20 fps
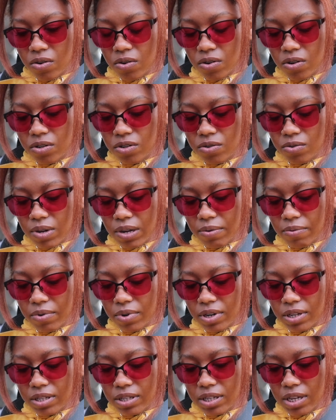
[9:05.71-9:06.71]
Or do I
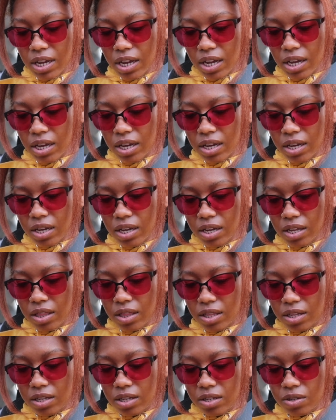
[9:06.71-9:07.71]
want to take
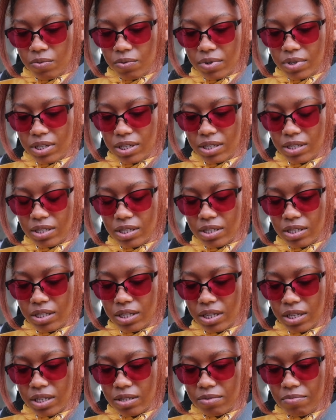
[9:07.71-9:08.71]
the
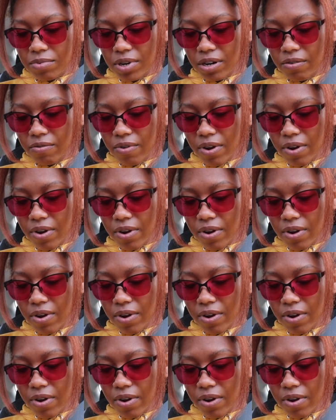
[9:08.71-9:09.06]
26-minute